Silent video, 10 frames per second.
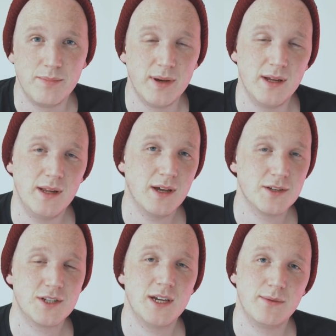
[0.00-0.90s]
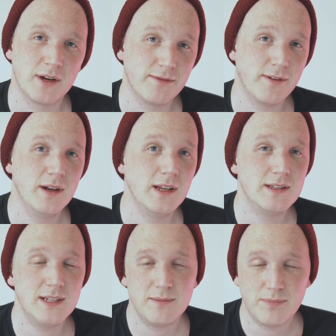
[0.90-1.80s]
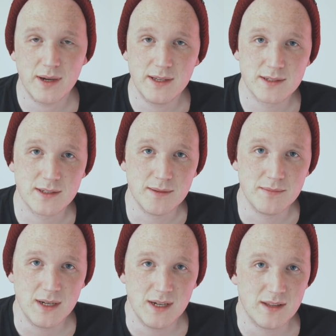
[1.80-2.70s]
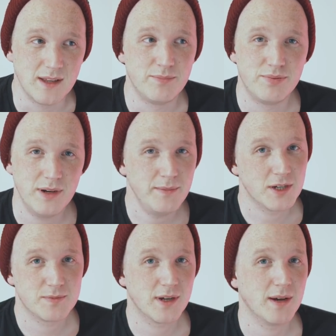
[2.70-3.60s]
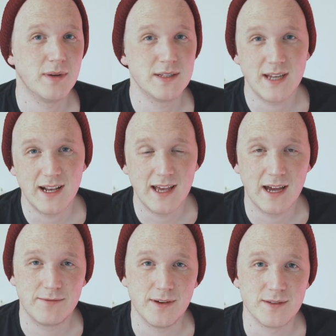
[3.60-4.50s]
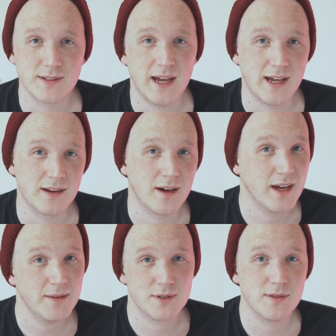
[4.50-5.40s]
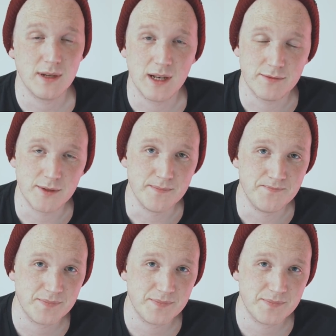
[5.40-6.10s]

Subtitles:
but last year when I finally did buy into them, they pretty much become my daily headphones and I absolutely love them.